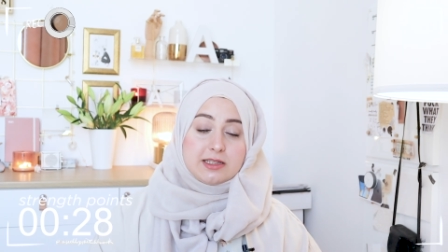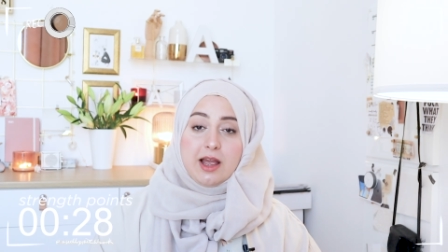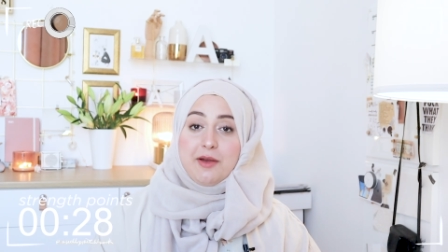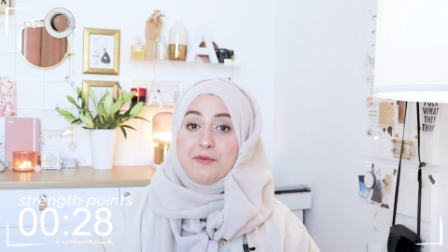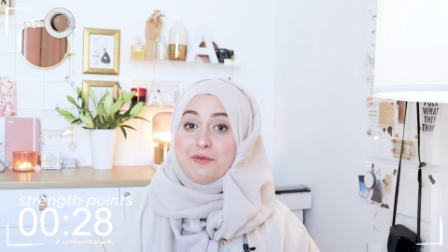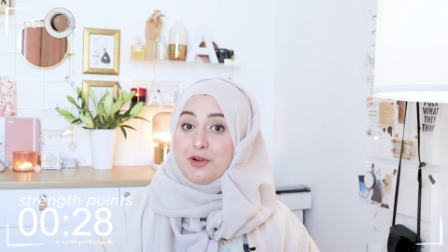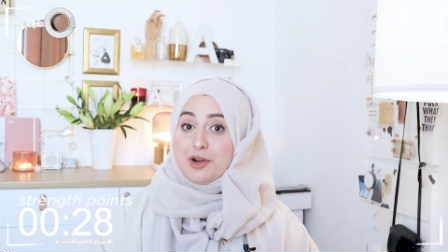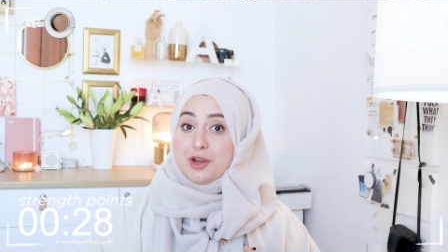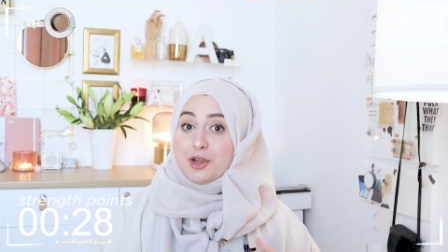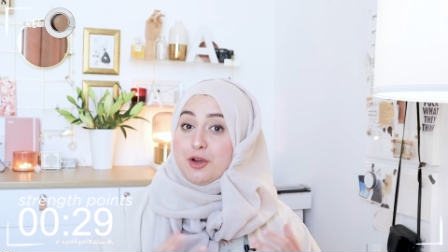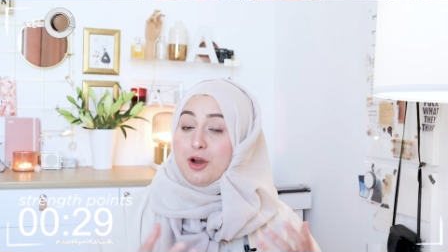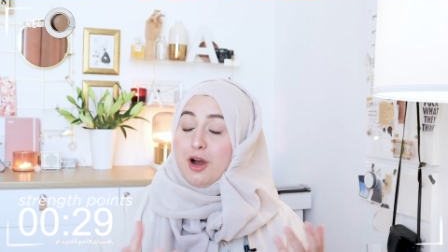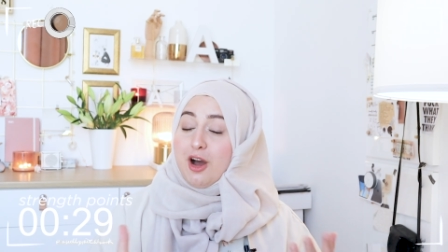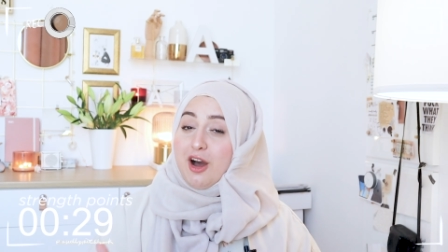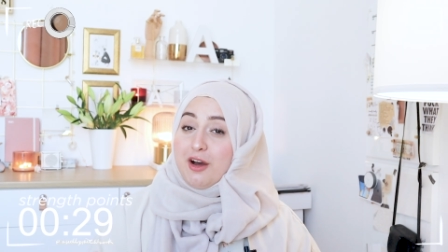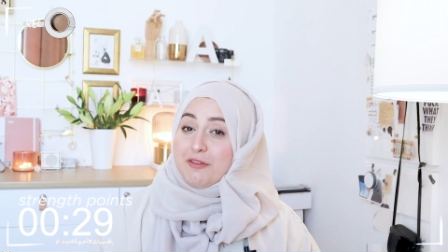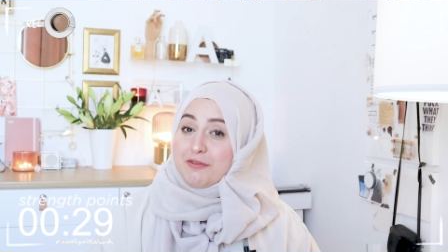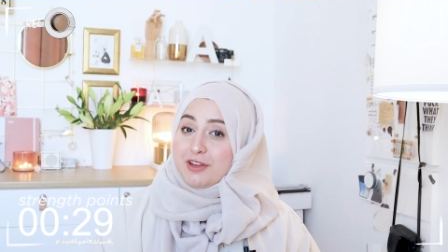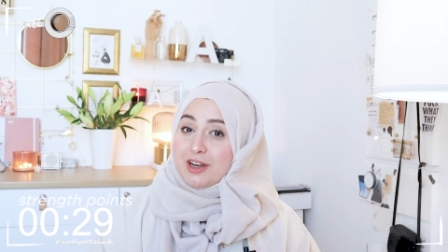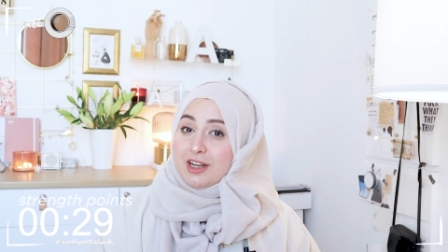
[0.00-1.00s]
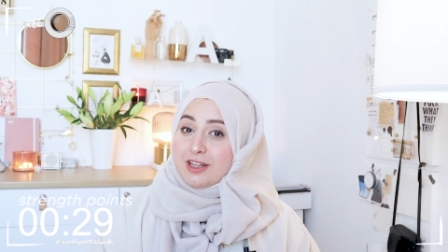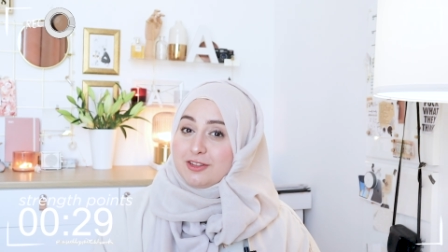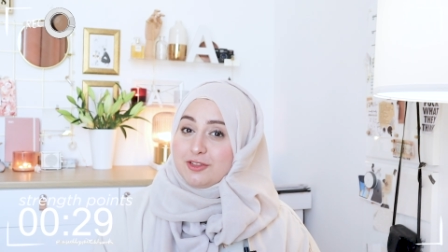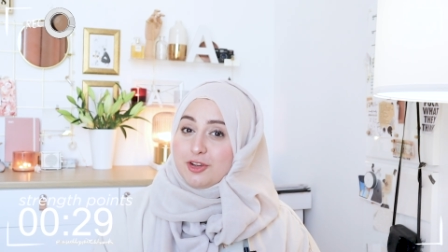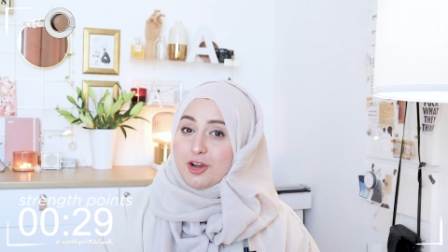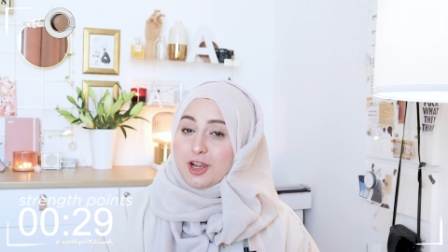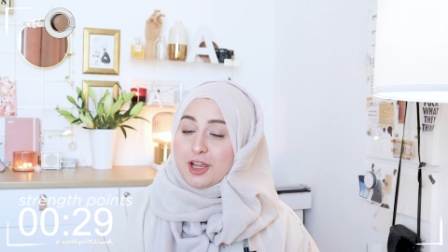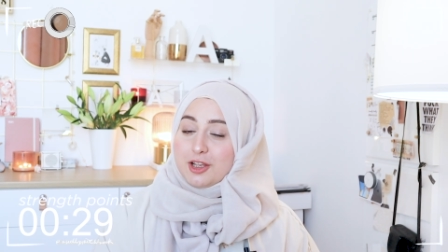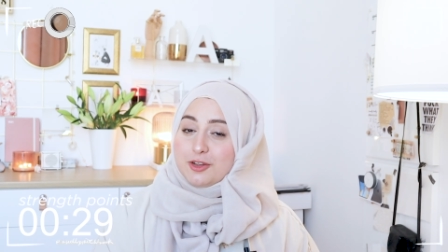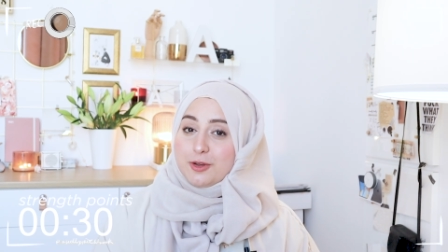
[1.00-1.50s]
I'm very confident
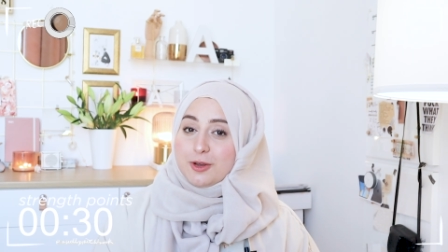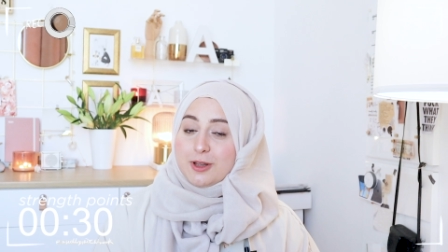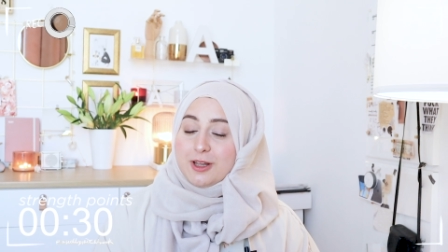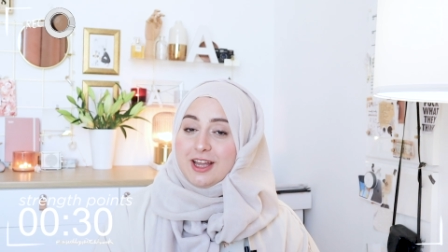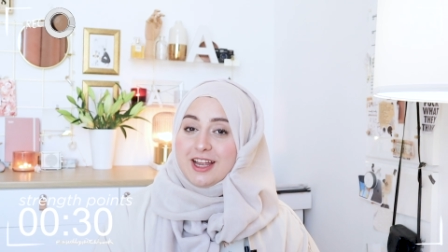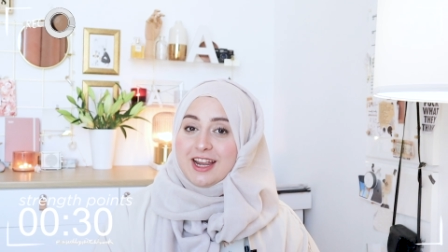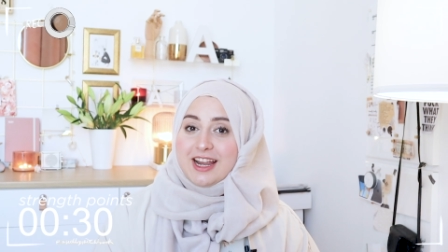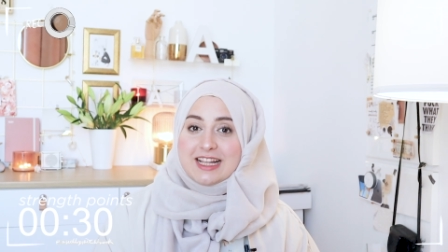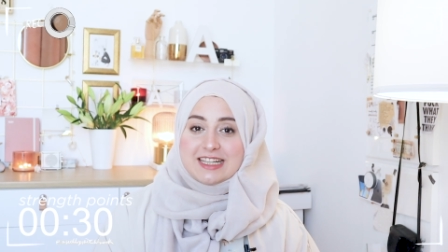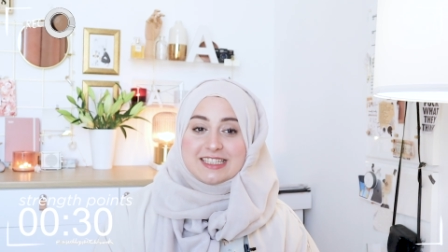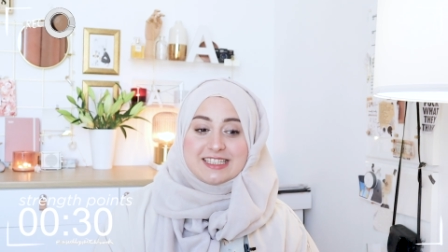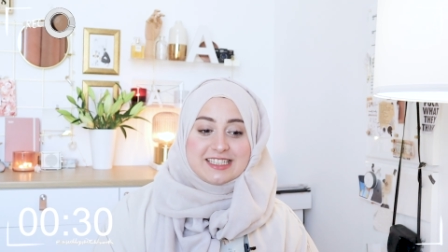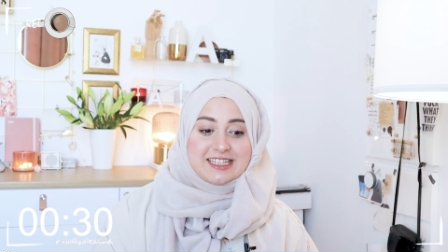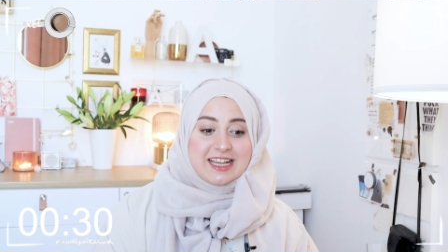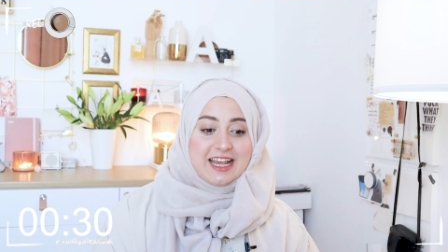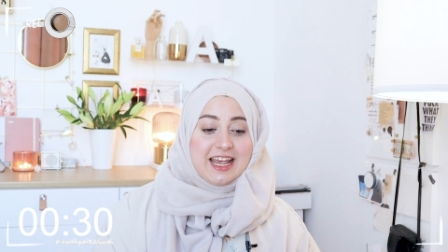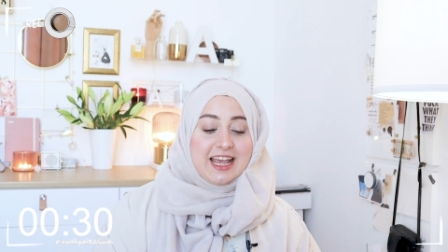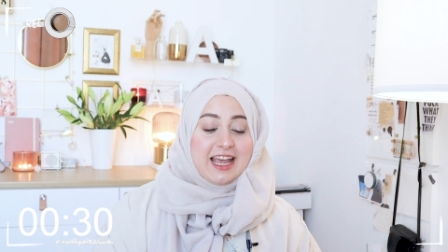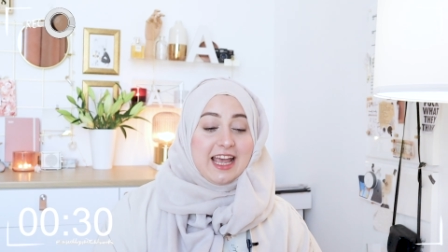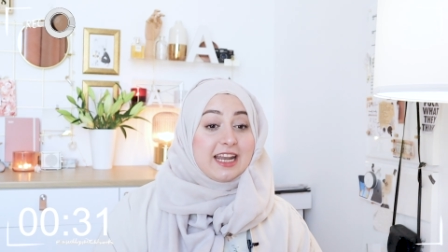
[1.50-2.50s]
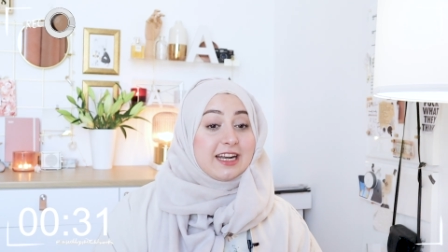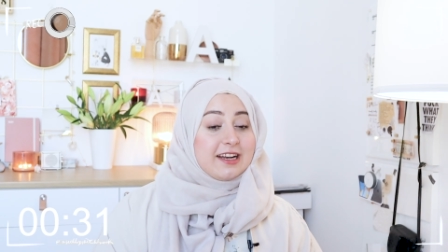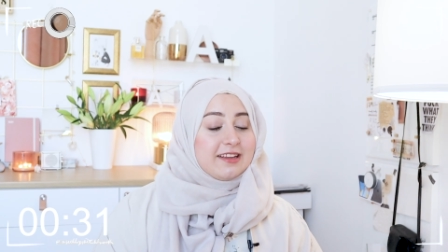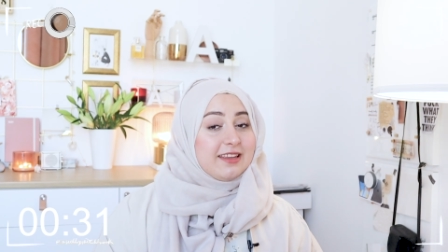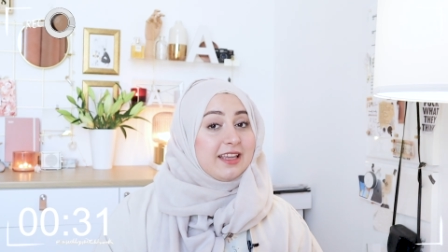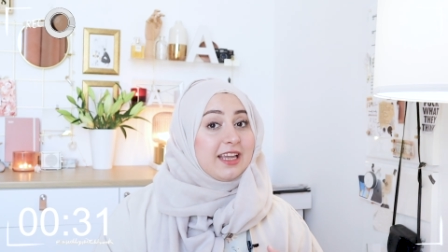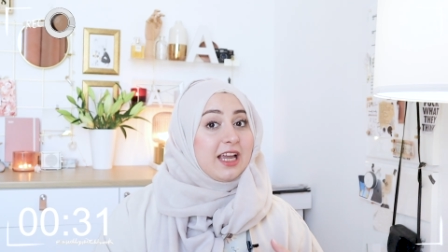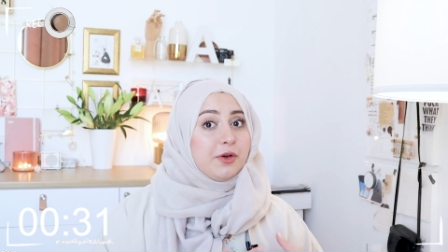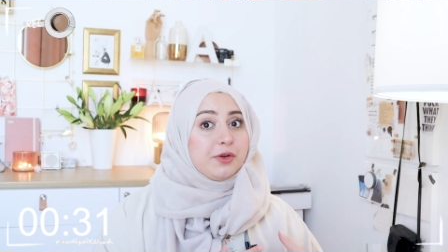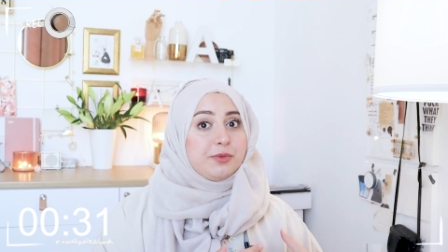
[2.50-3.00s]
talking to clients, and I
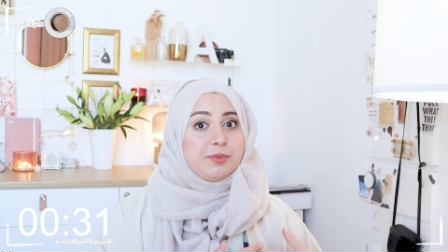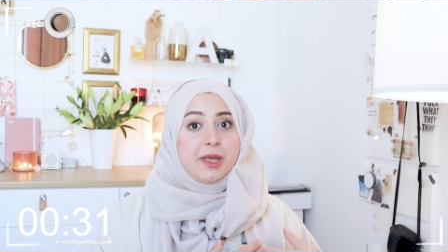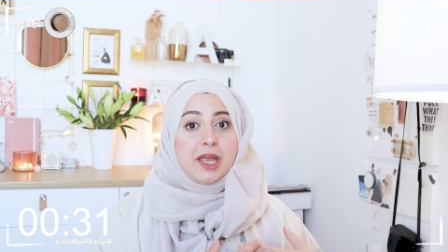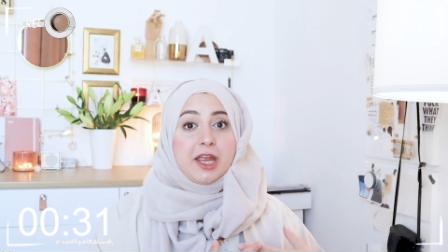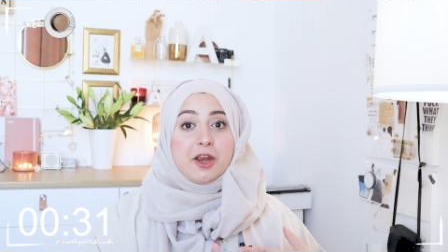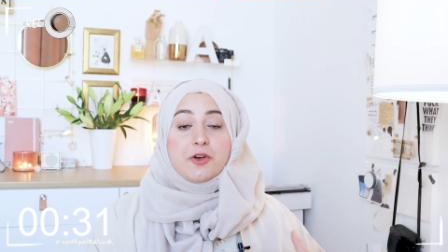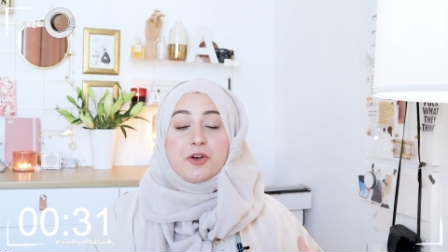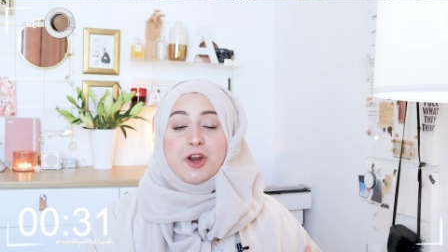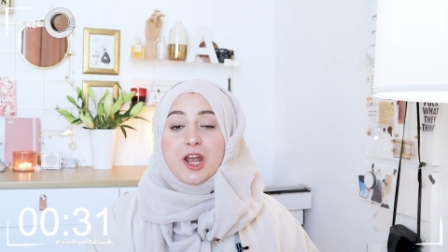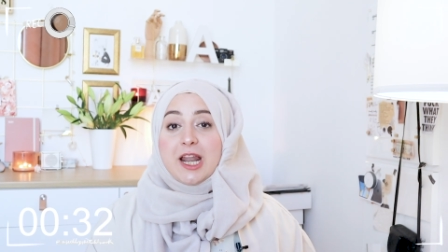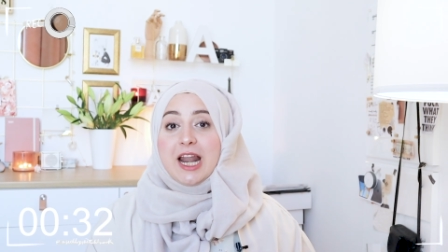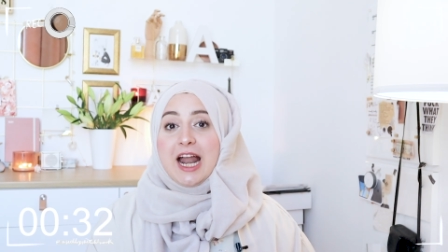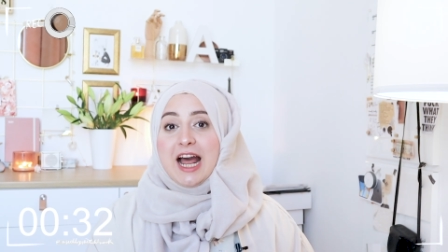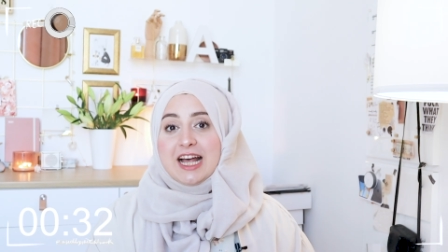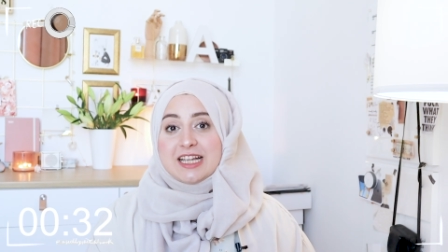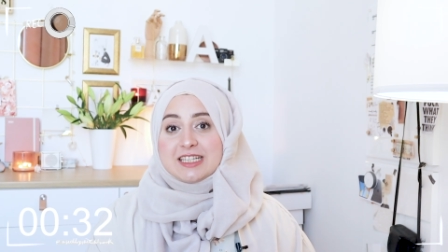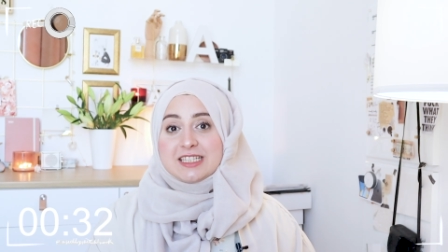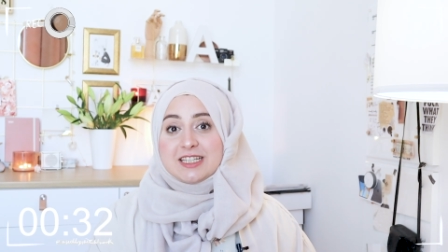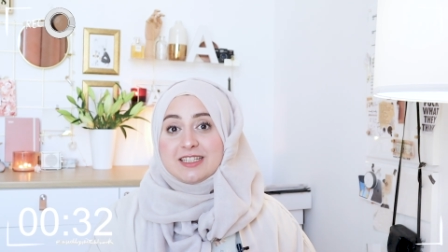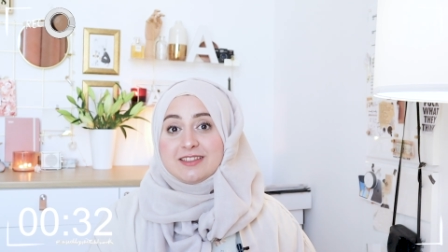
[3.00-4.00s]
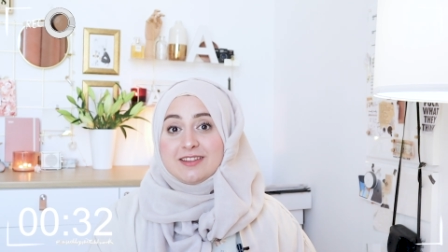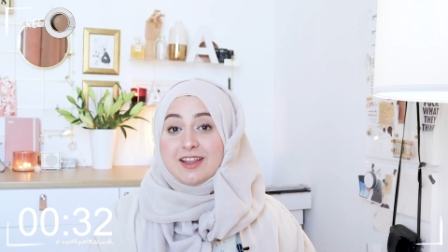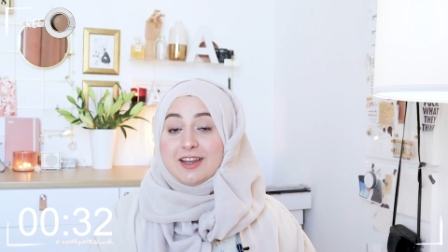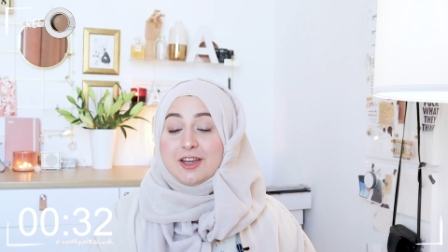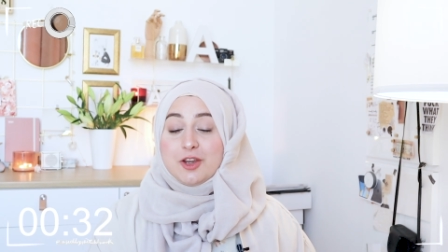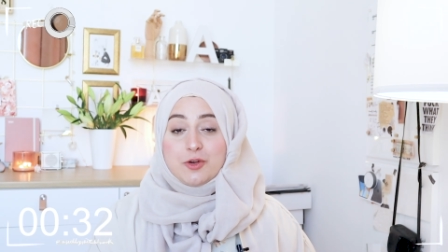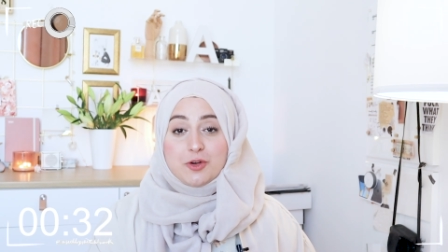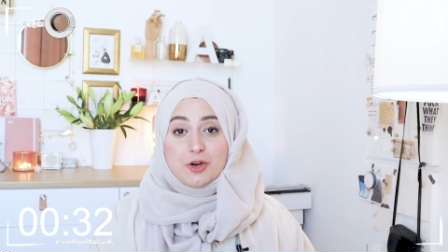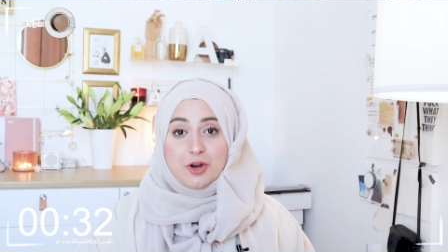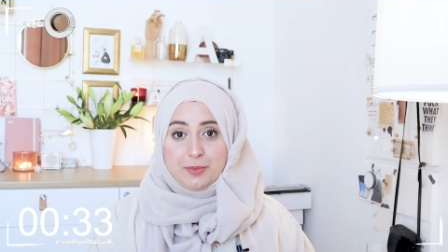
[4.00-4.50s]
think I would be a great asset
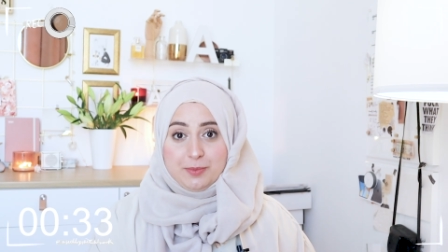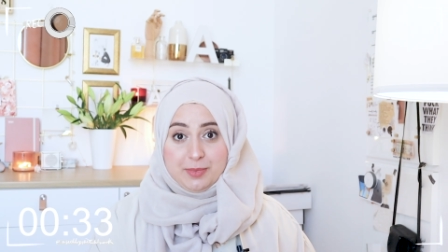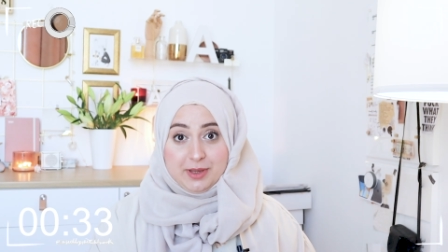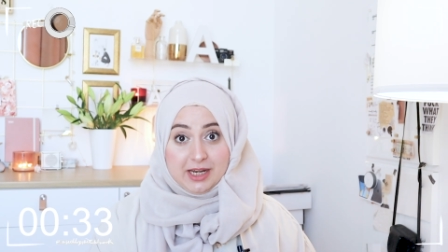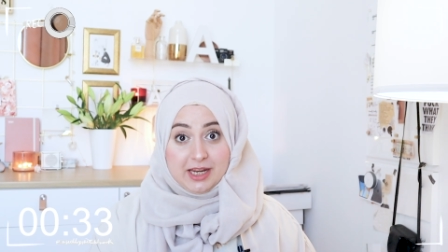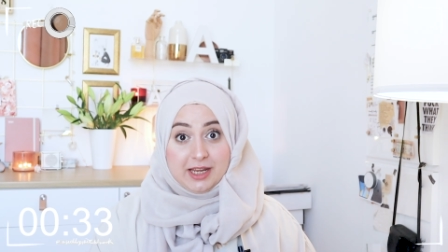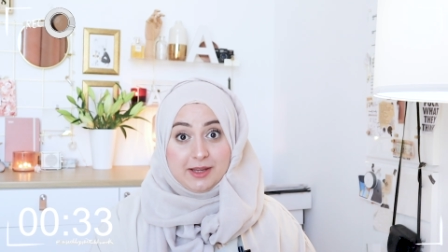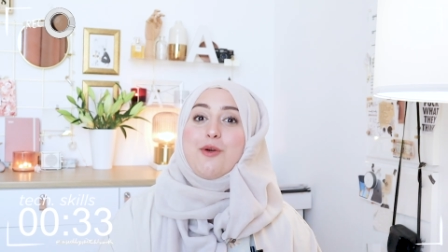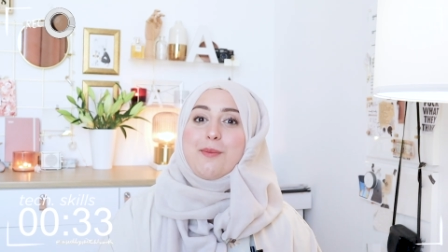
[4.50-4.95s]
in your company.